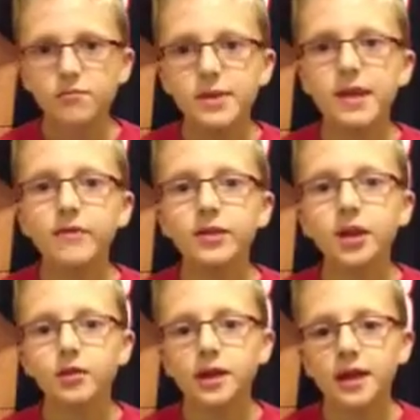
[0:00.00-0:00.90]
Even
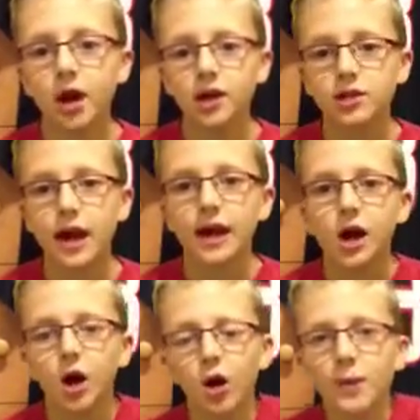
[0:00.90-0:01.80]
though the Seahawks are at
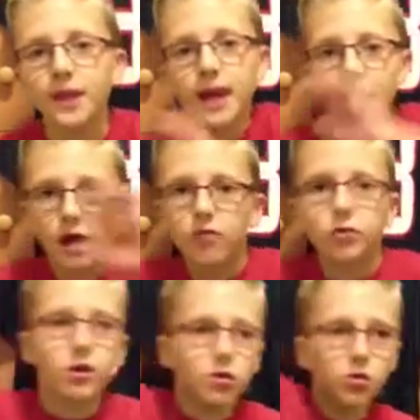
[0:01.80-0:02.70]
home and they have
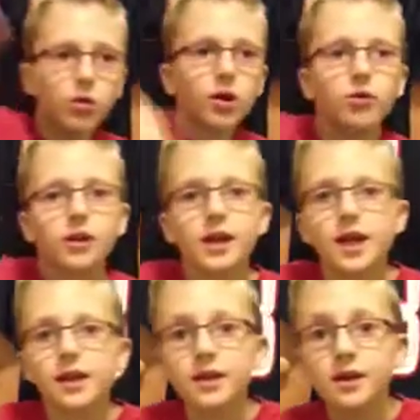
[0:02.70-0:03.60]
Russell
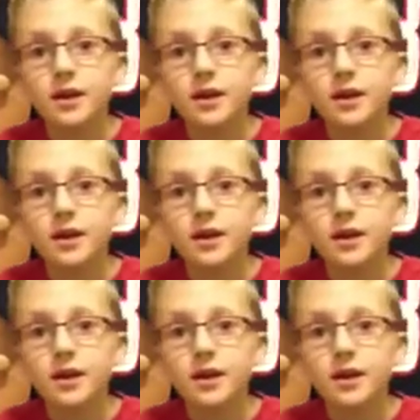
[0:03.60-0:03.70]
Wilson